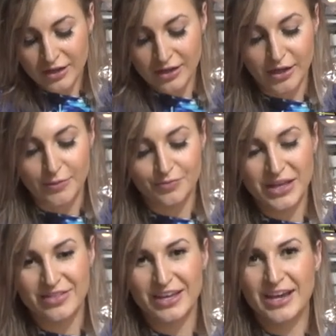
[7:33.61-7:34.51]
um,
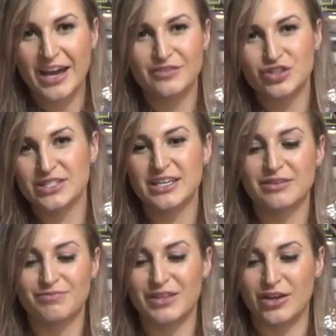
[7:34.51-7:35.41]
and they kind of just
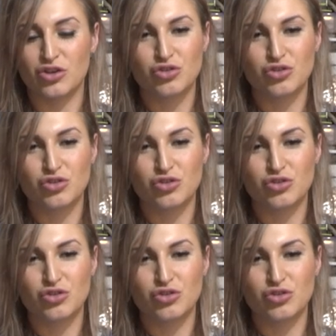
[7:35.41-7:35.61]
like